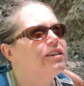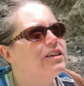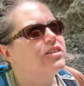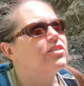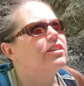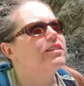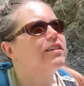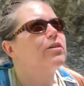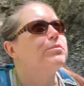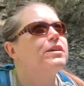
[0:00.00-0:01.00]
He couldn't
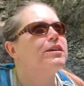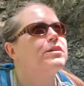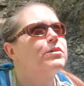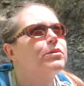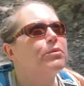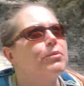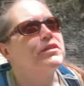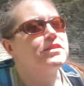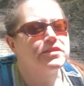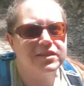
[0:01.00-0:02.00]
tell me when
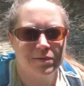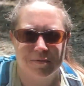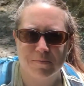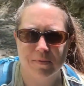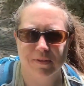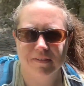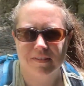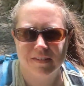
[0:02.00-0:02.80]
this thing was built,